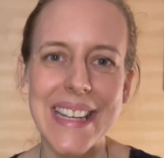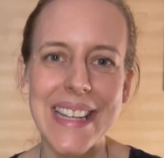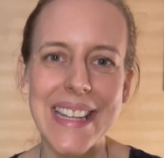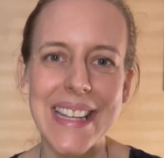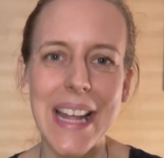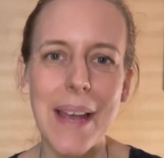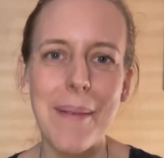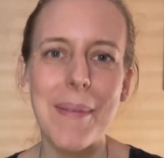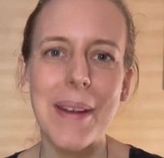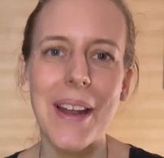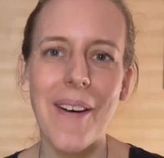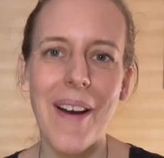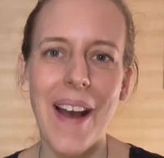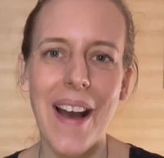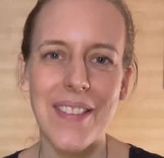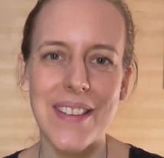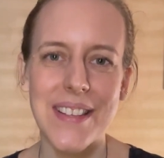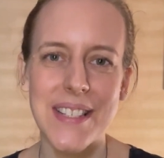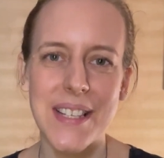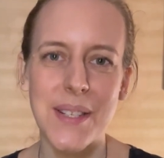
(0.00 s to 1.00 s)
Let me know
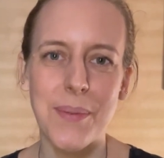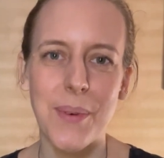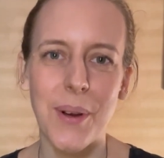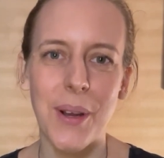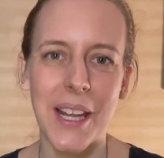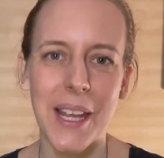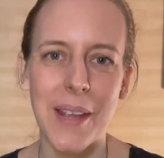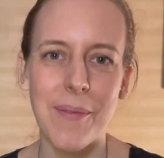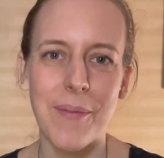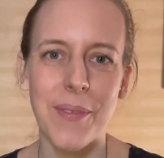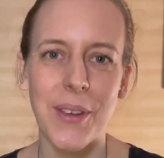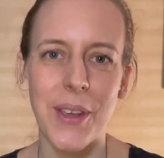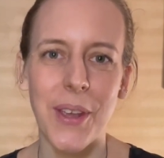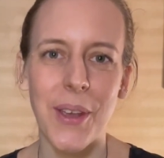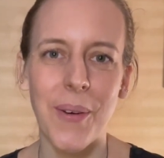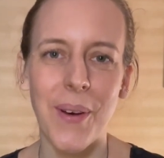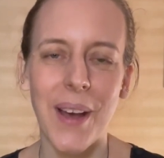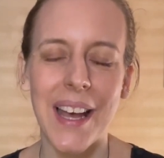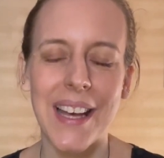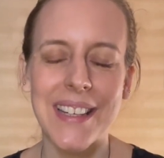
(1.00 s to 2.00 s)
how this is working for
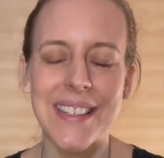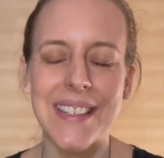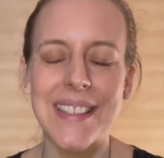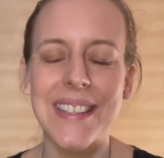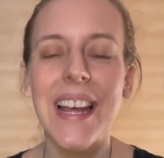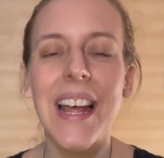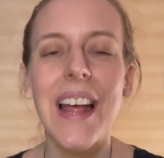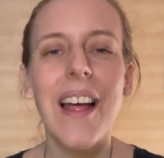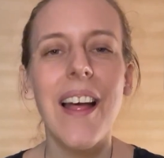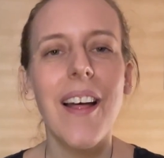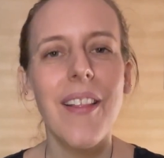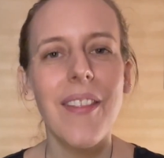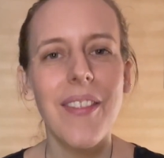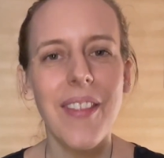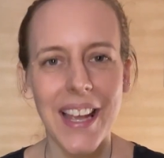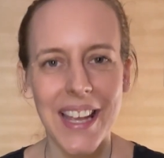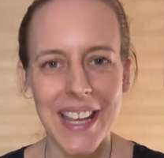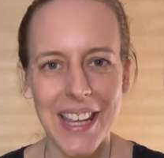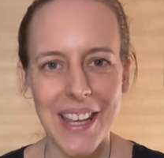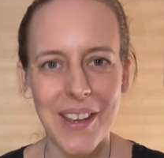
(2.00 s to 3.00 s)
you and
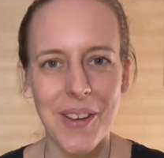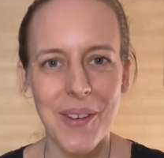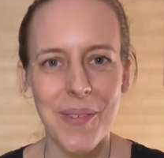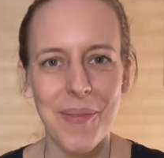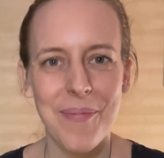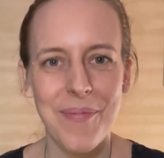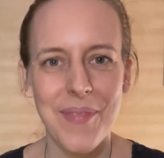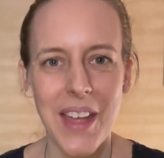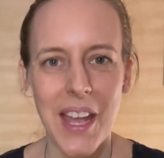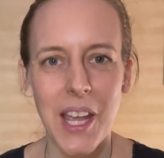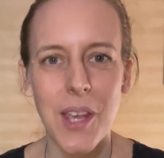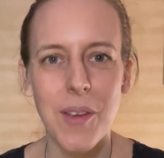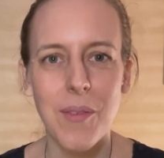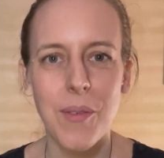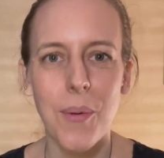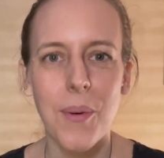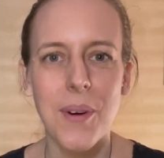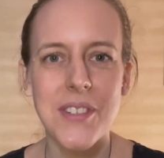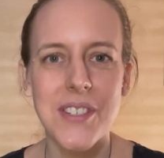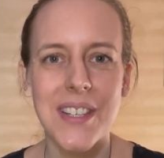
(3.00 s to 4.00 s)
thank you. Thank you
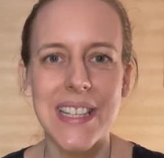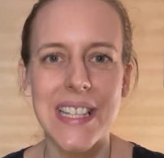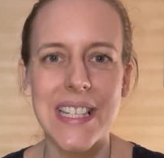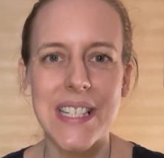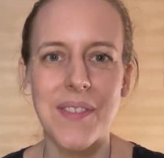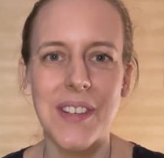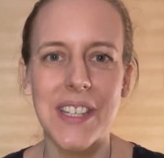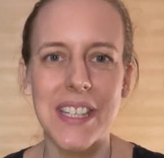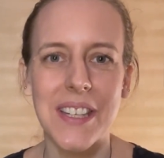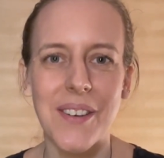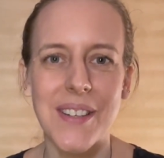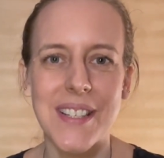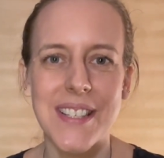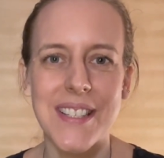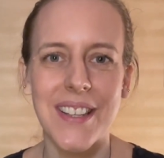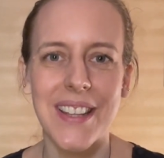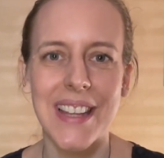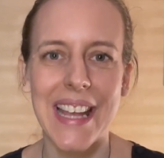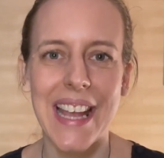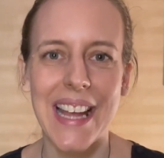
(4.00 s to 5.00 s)
for watching this video
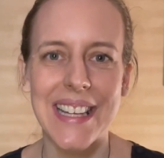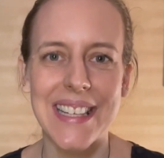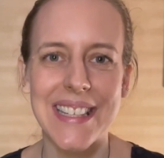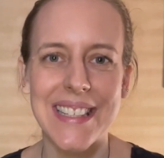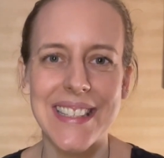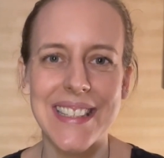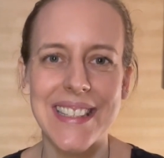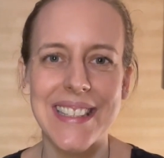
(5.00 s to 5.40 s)
until the end.